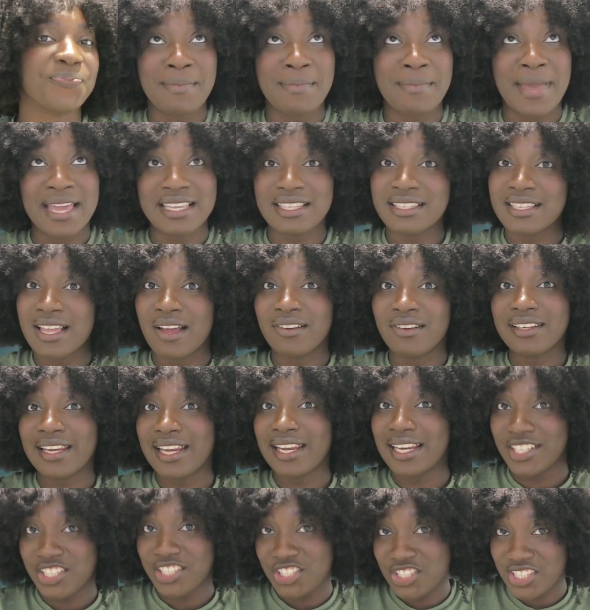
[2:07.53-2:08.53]
might
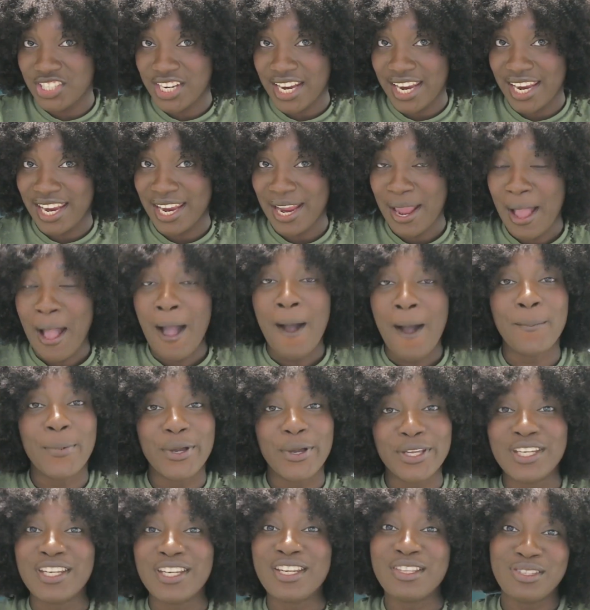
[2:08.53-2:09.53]
sound cliche,
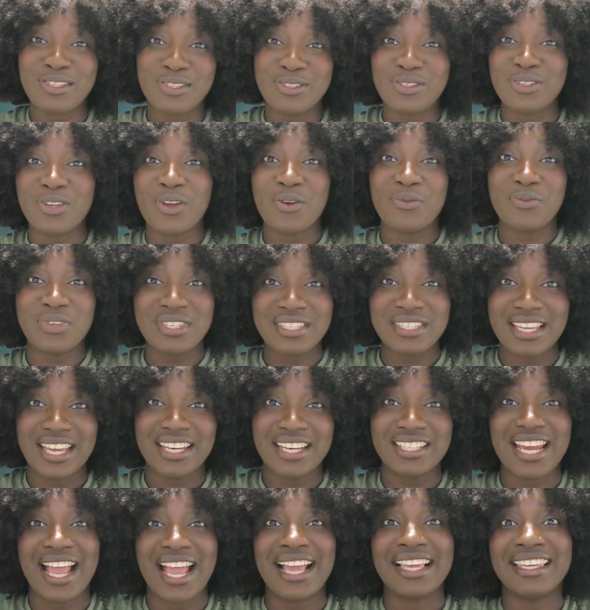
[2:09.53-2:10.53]
but you need to do your
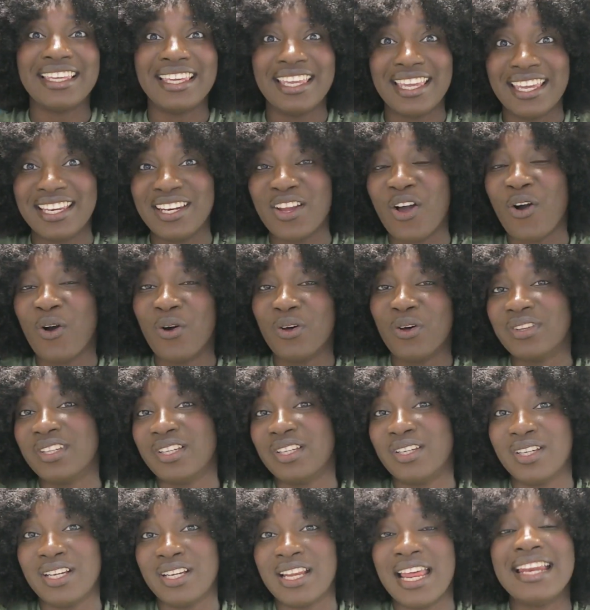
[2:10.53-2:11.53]
research and gain all
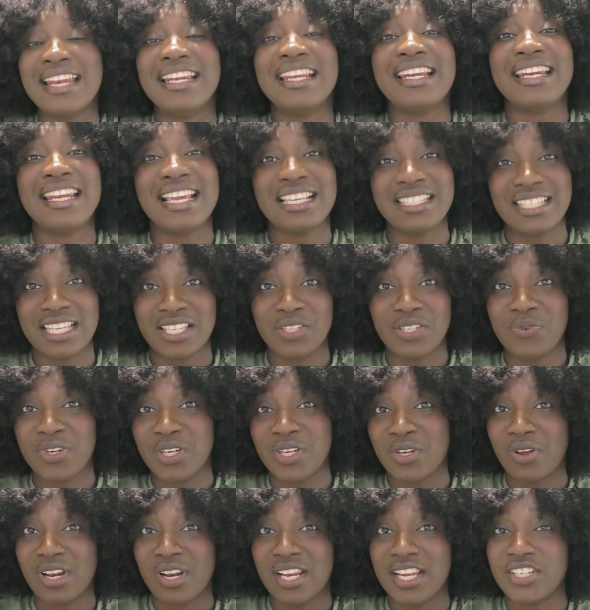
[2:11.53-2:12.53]
the
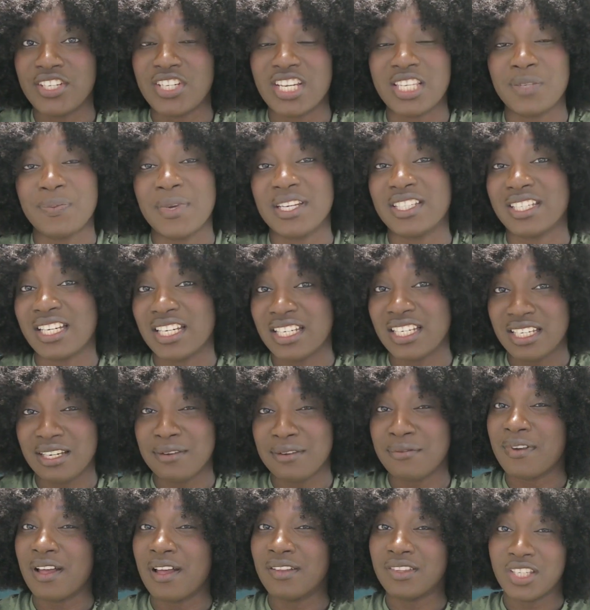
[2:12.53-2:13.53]
necessary knowledge, especially
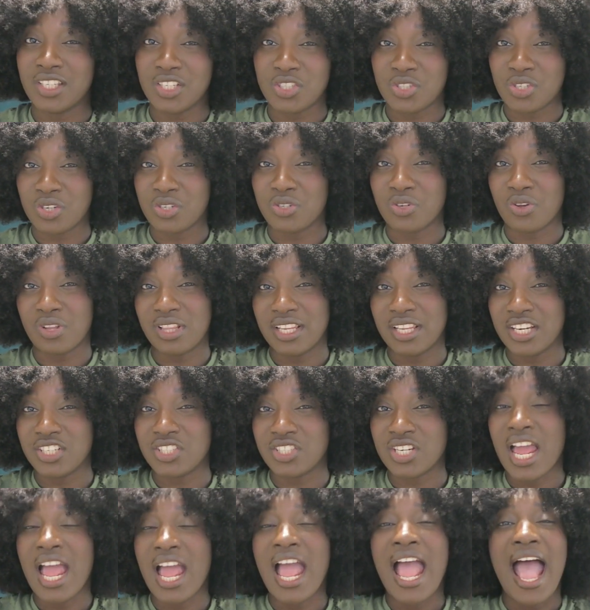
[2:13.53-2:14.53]
the foundation
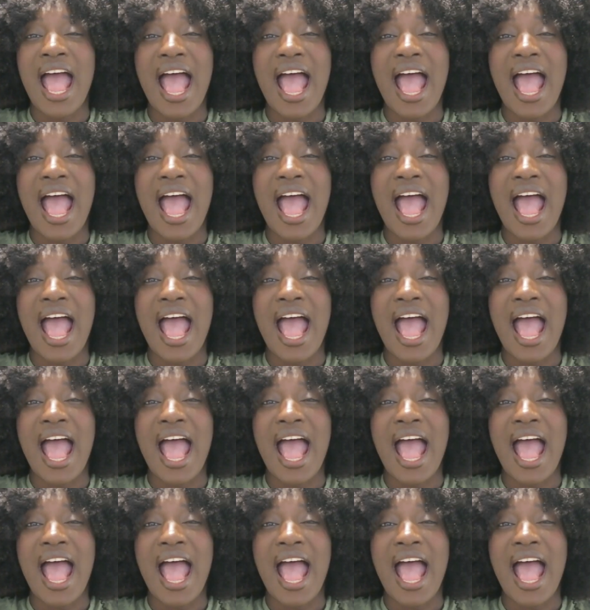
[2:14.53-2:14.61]
knowledge,